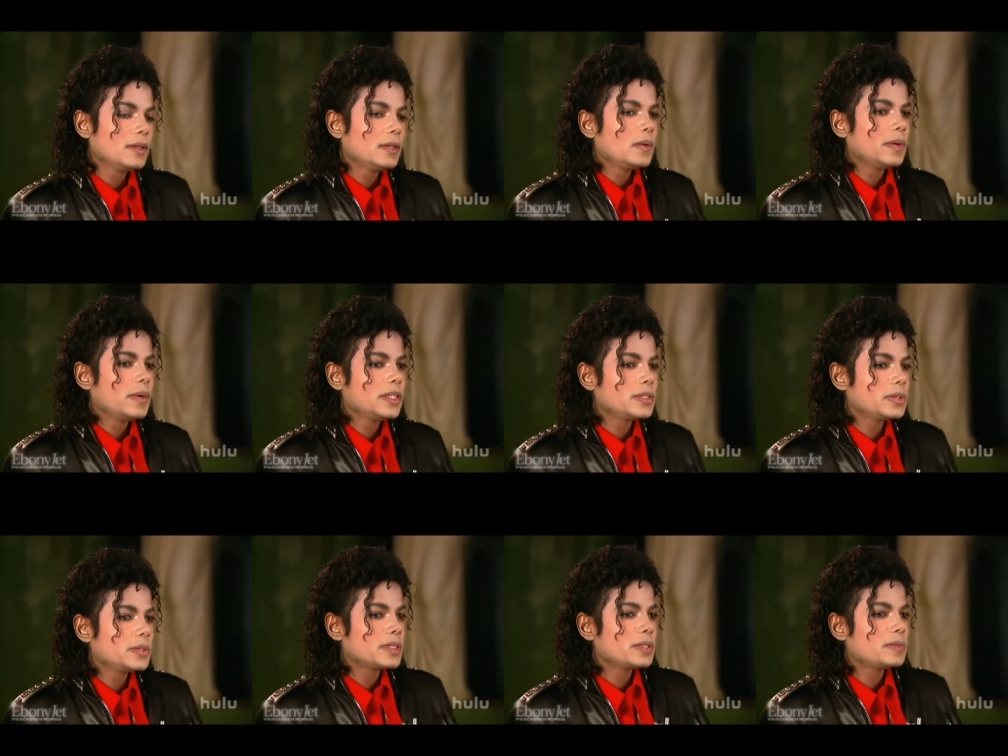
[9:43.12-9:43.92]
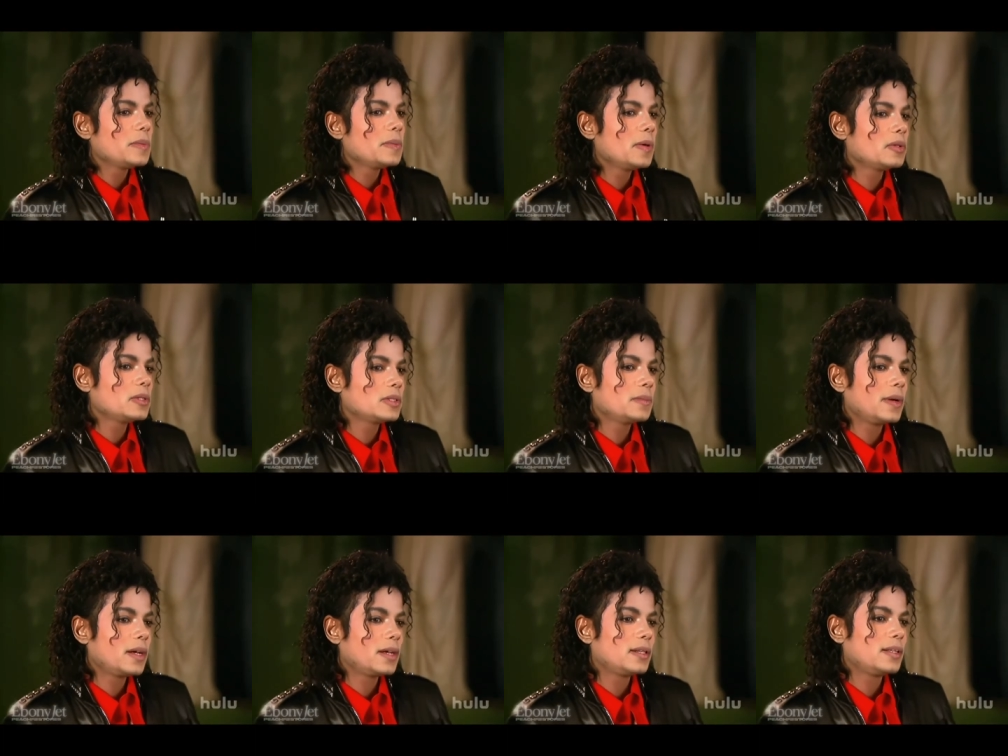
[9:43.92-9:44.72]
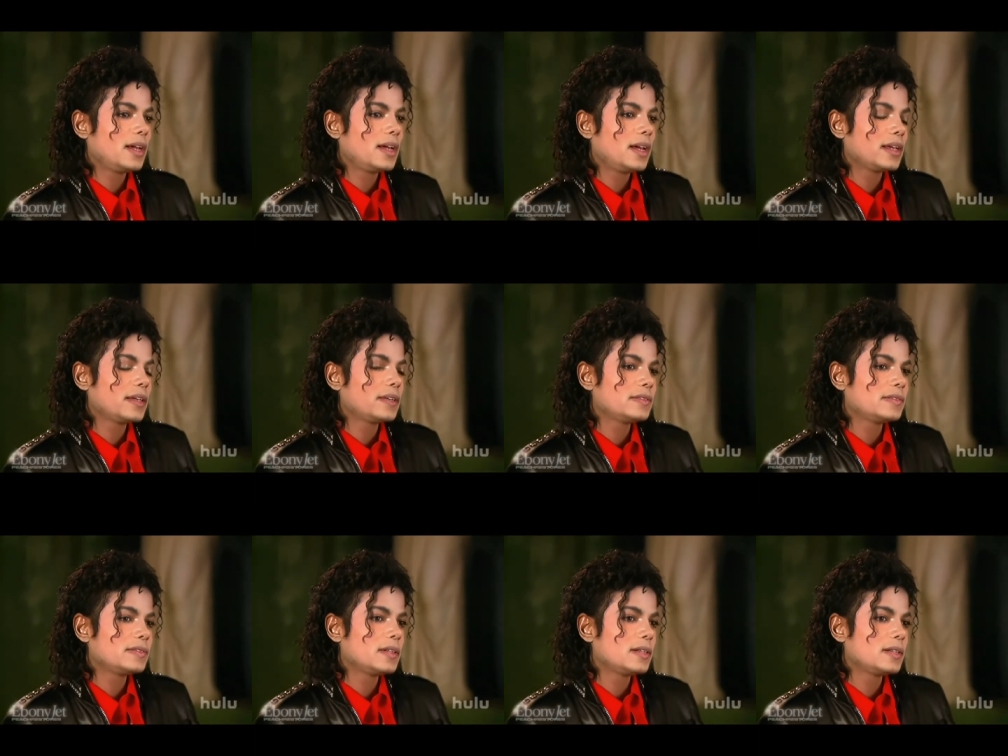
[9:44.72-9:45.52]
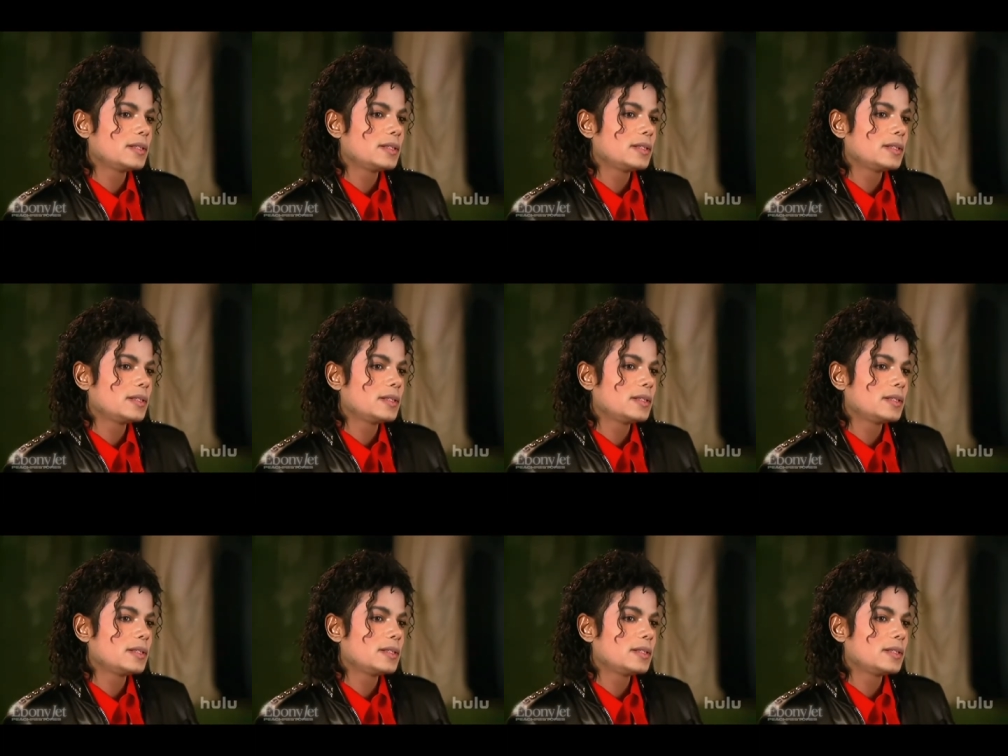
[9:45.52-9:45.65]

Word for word: What interests me most about life um,